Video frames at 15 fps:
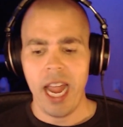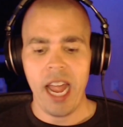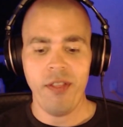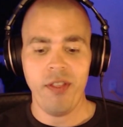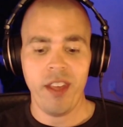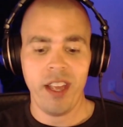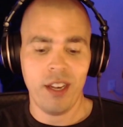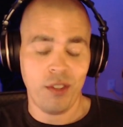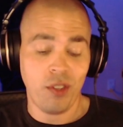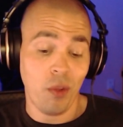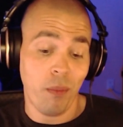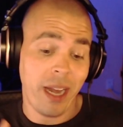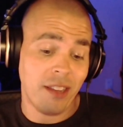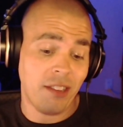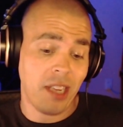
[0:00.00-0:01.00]
And then,
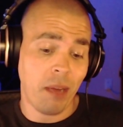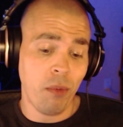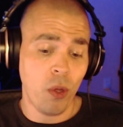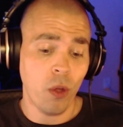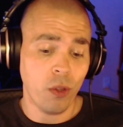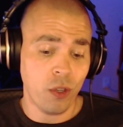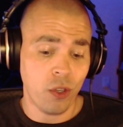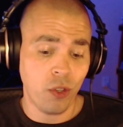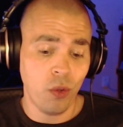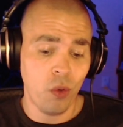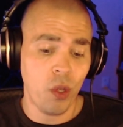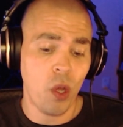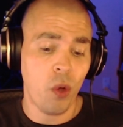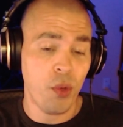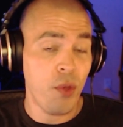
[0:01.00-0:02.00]
so by the time you go to the
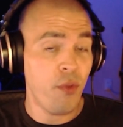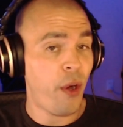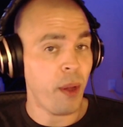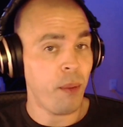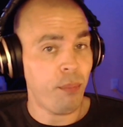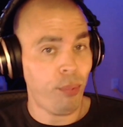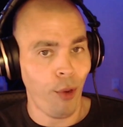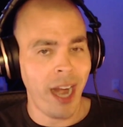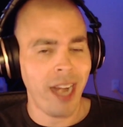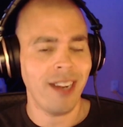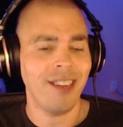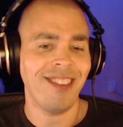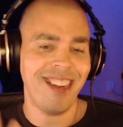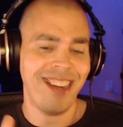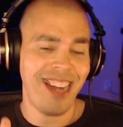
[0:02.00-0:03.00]
studio, you've already
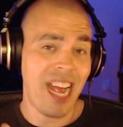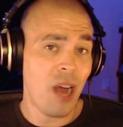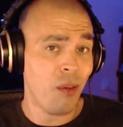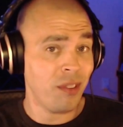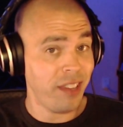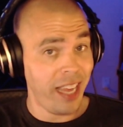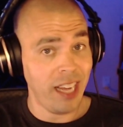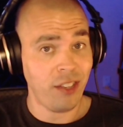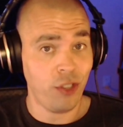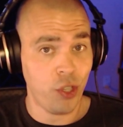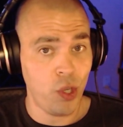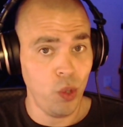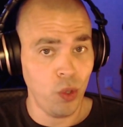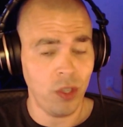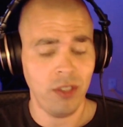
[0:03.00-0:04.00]
practiced, and now it's
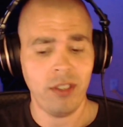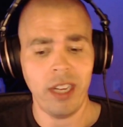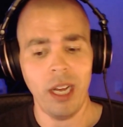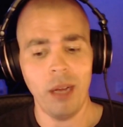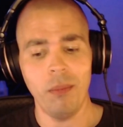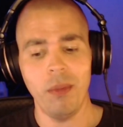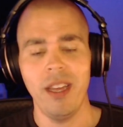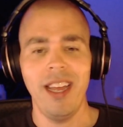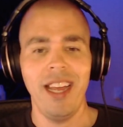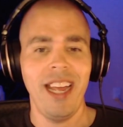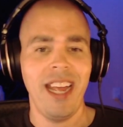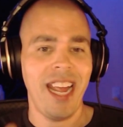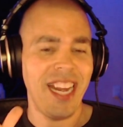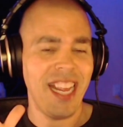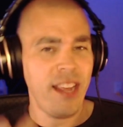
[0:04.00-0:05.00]
execution time.
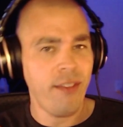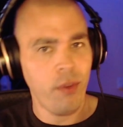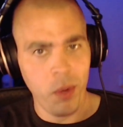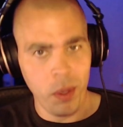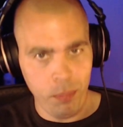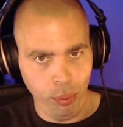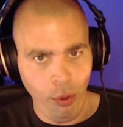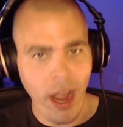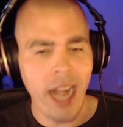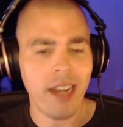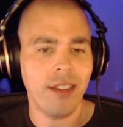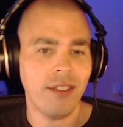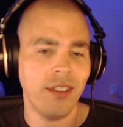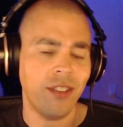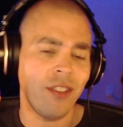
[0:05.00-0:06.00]
And even with
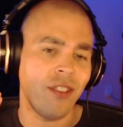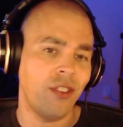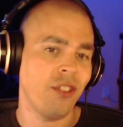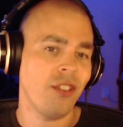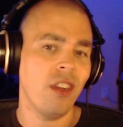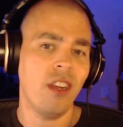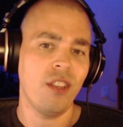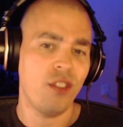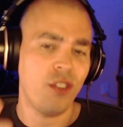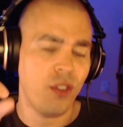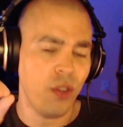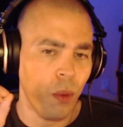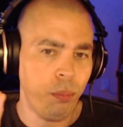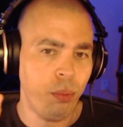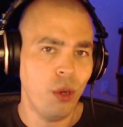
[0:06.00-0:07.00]
practice, this is just us
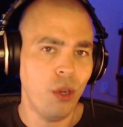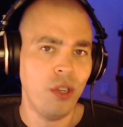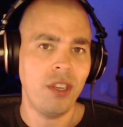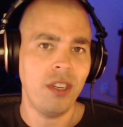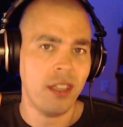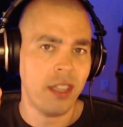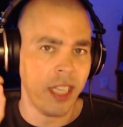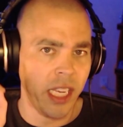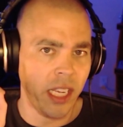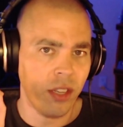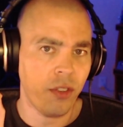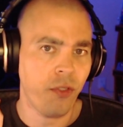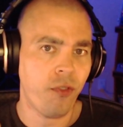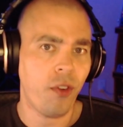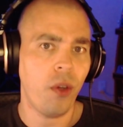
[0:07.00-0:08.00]
still pushing
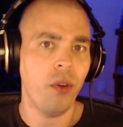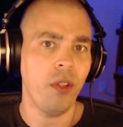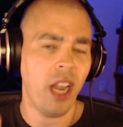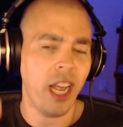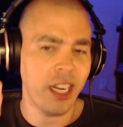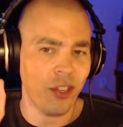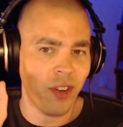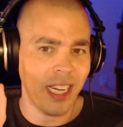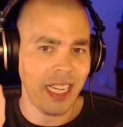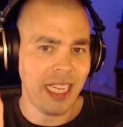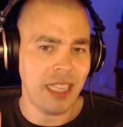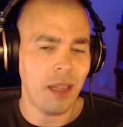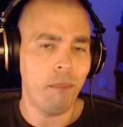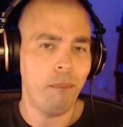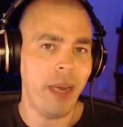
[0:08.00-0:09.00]
things further, like trying to
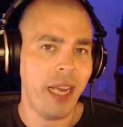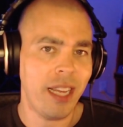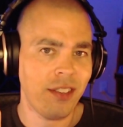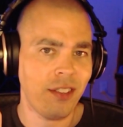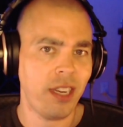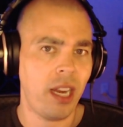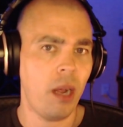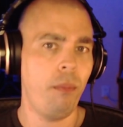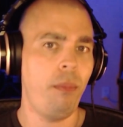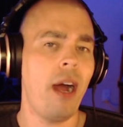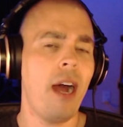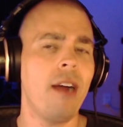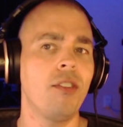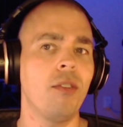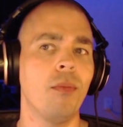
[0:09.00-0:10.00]
get the best sound
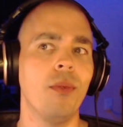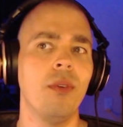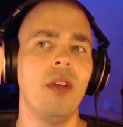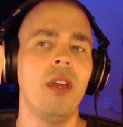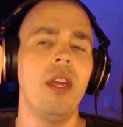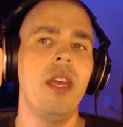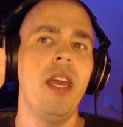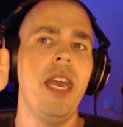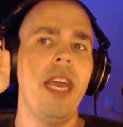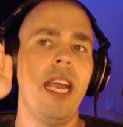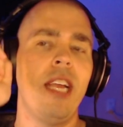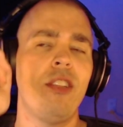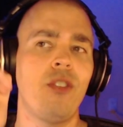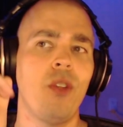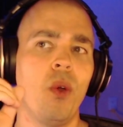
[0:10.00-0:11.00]
possible.
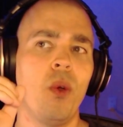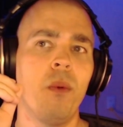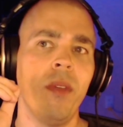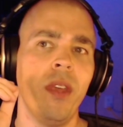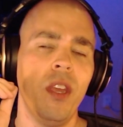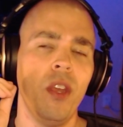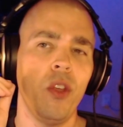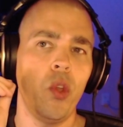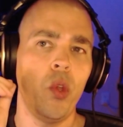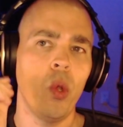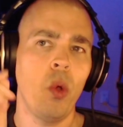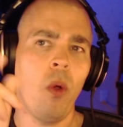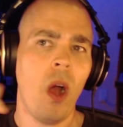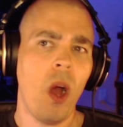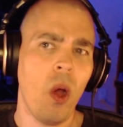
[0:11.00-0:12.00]
And so you
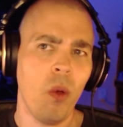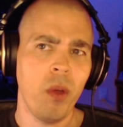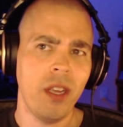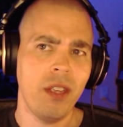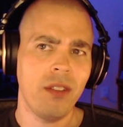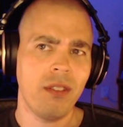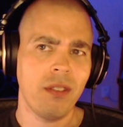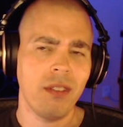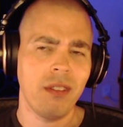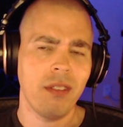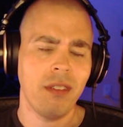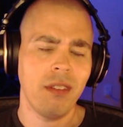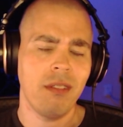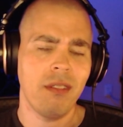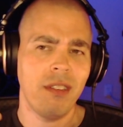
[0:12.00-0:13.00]
don't always
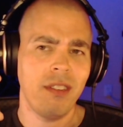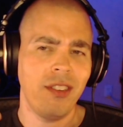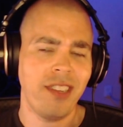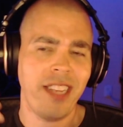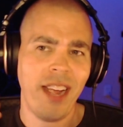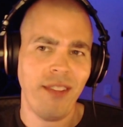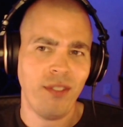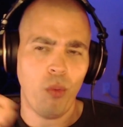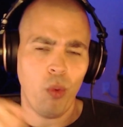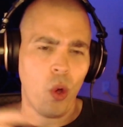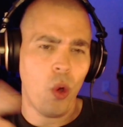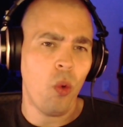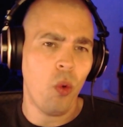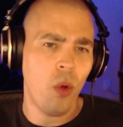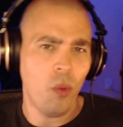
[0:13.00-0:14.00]
just have to
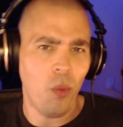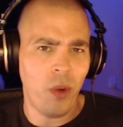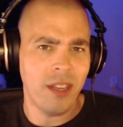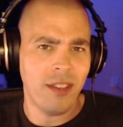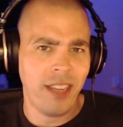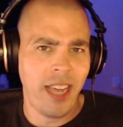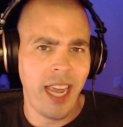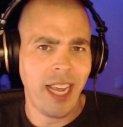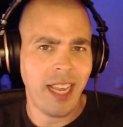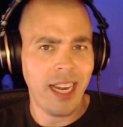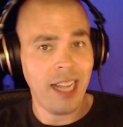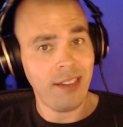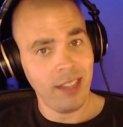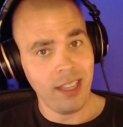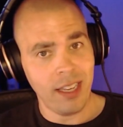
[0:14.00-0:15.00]
record one take and
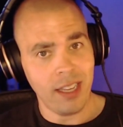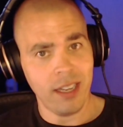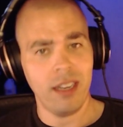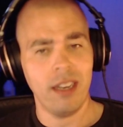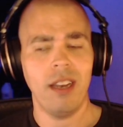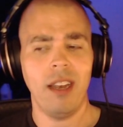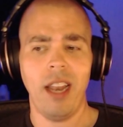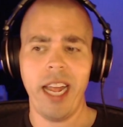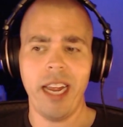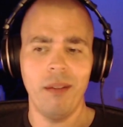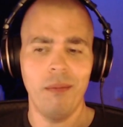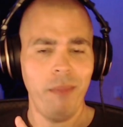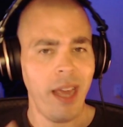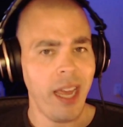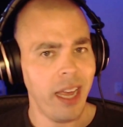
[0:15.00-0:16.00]
that's it.
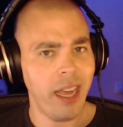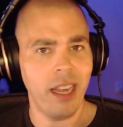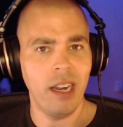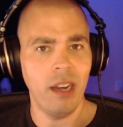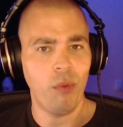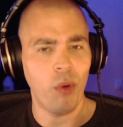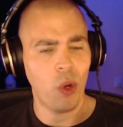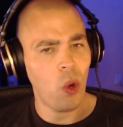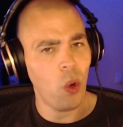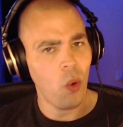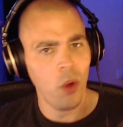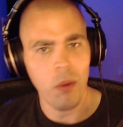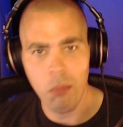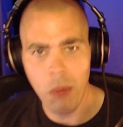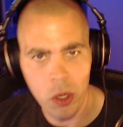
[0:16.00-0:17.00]
Like, man,
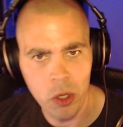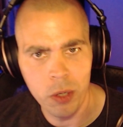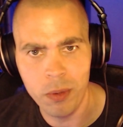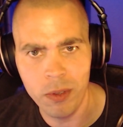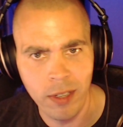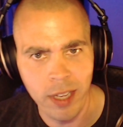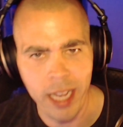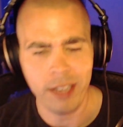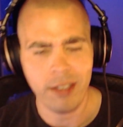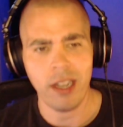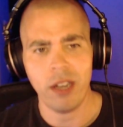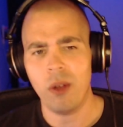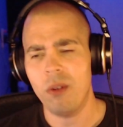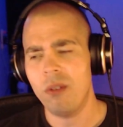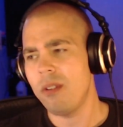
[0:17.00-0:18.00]
record multiple takes.
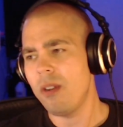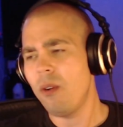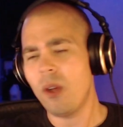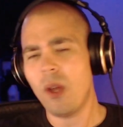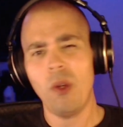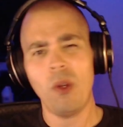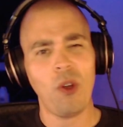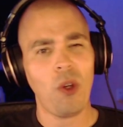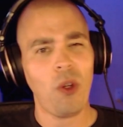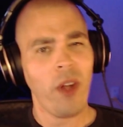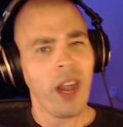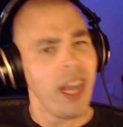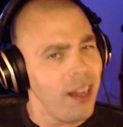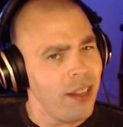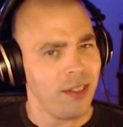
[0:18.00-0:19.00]
Now don't go
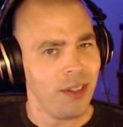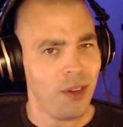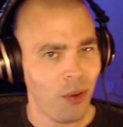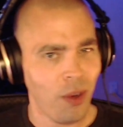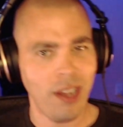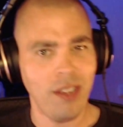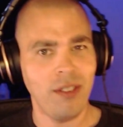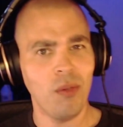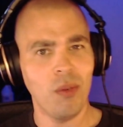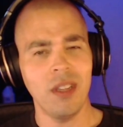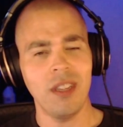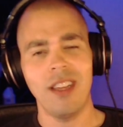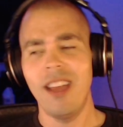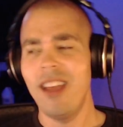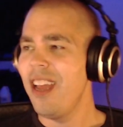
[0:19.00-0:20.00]
crazy
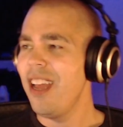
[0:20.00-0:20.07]
with it.